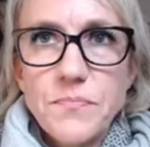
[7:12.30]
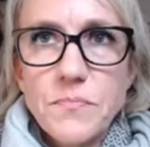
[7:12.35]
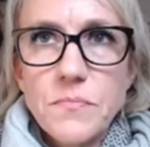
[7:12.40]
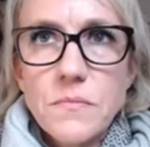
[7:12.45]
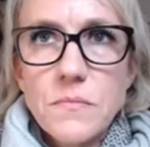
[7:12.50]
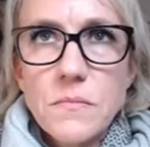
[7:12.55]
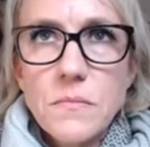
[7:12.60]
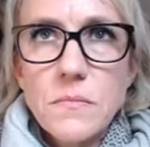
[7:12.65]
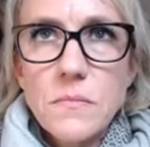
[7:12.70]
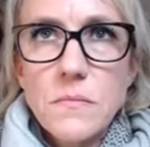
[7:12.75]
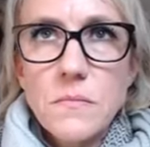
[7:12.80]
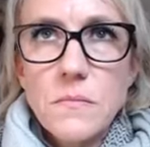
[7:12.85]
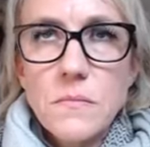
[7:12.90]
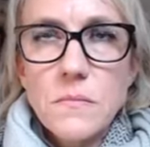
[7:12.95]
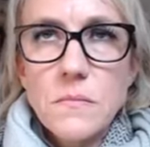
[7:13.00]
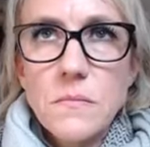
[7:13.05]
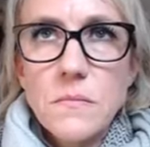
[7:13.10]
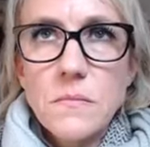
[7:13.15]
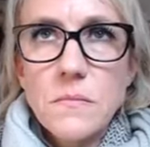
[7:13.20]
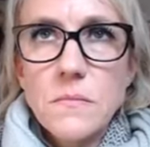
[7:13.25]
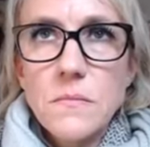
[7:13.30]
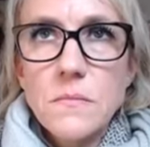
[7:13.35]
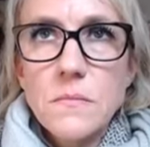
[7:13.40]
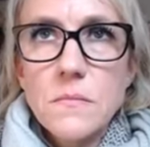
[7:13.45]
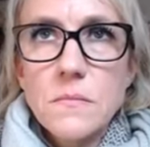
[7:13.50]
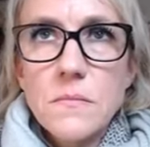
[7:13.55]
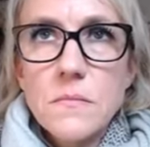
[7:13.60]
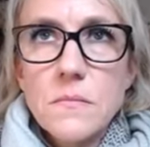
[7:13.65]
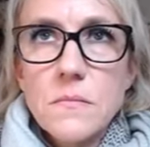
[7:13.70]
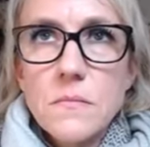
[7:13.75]

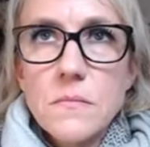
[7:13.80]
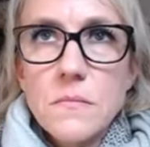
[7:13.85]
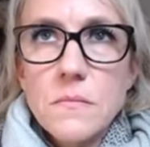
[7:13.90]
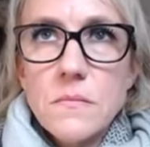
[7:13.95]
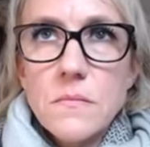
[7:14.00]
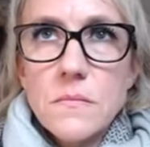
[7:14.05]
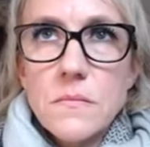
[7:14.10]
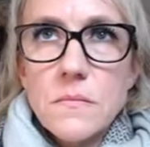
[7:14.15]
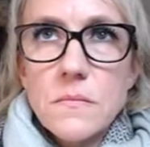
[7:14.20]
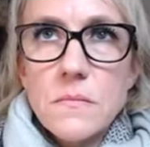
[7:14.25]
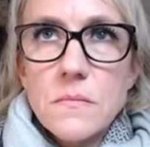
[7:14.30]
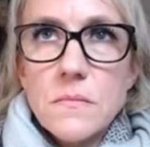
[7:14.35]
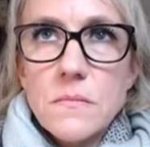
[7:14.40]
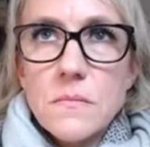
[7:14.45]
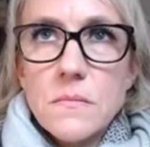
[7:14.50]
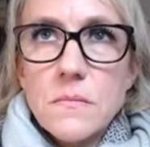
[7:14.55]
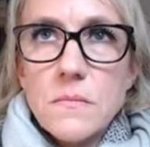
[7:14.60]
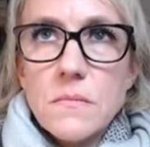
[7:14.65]
No one is speaking in this clip.